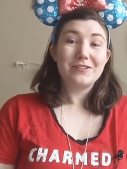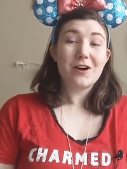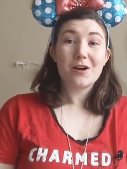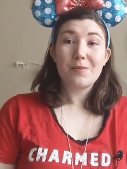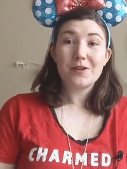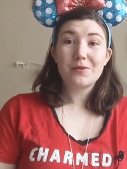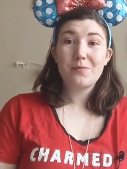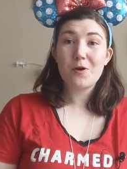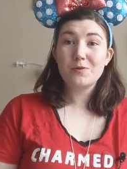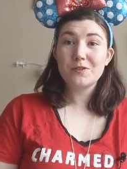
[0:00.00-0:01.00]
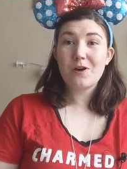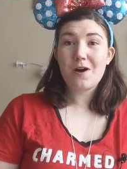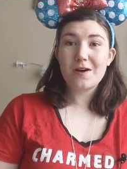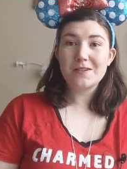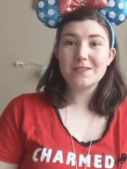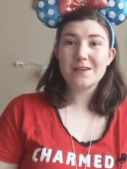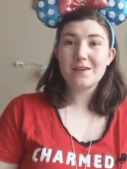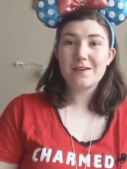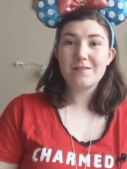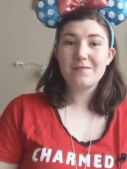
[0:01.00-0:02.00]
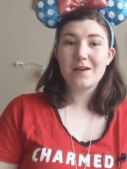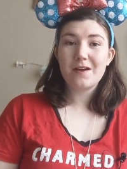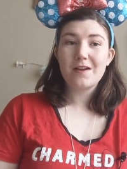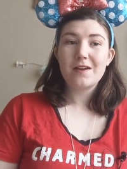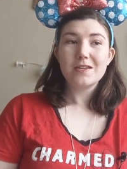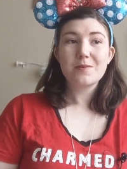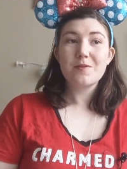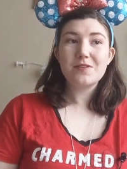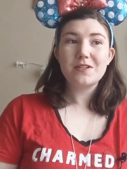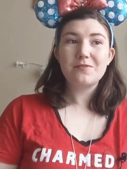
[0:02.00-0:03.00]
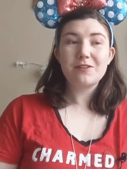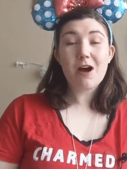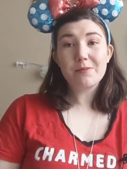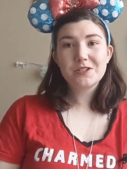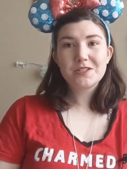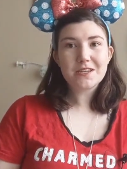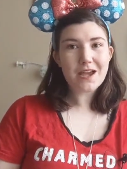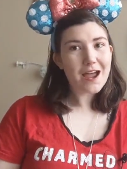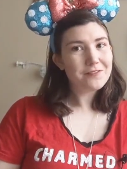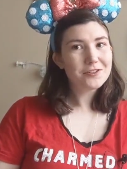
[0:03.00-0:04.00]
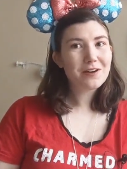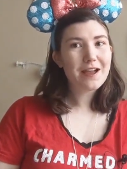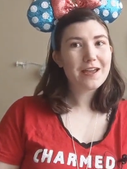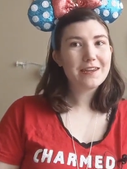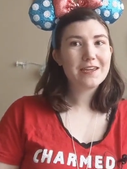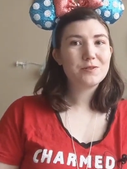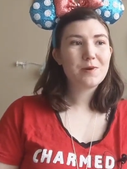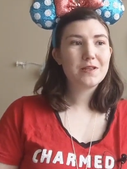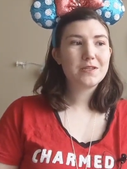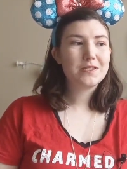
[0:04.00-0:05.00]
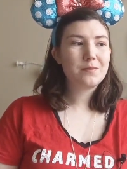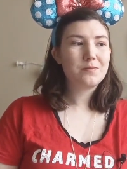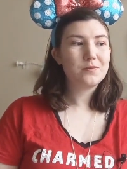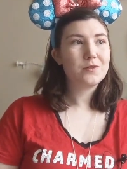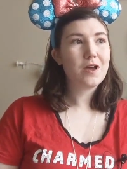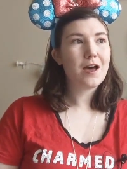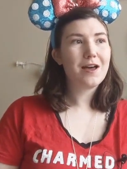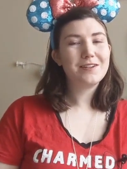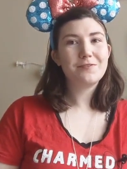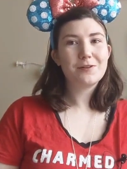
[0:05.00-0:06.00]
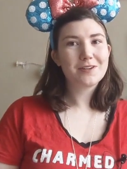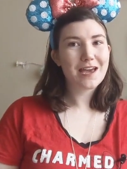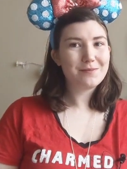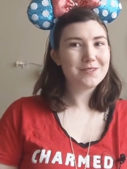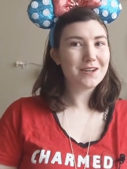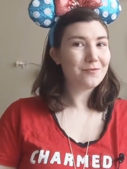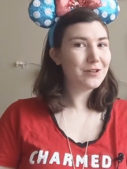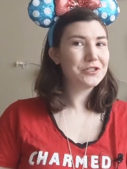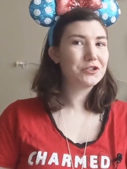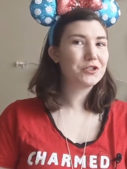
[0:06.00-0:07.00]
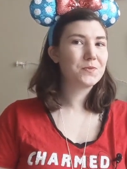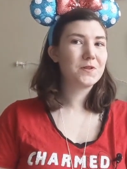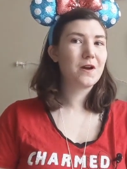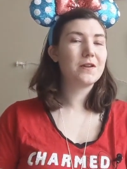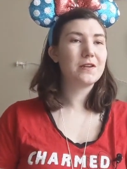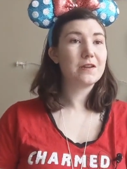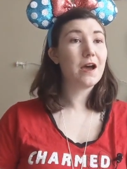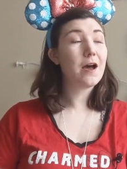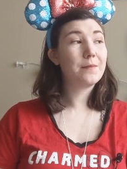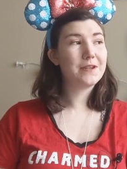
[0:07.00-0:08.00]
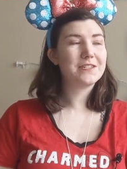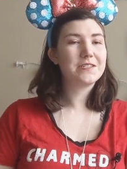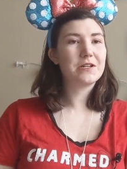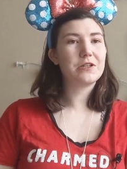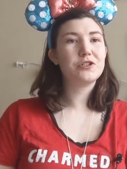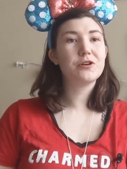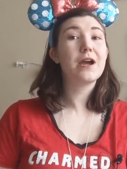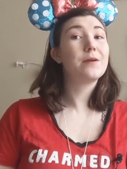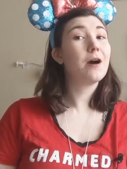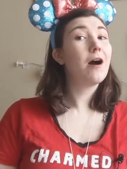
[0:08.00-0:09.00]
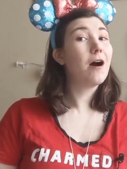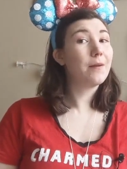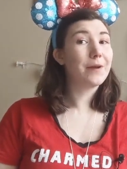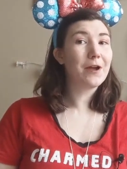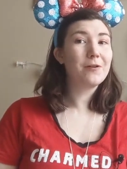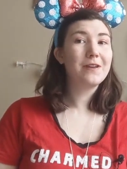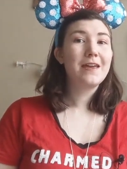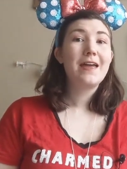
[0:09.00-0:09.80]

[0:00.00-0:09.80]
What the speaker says: talk about the pros and cons of some of the different options that I've tried, as well as some different types that I've researched but not necessarily tried on my own.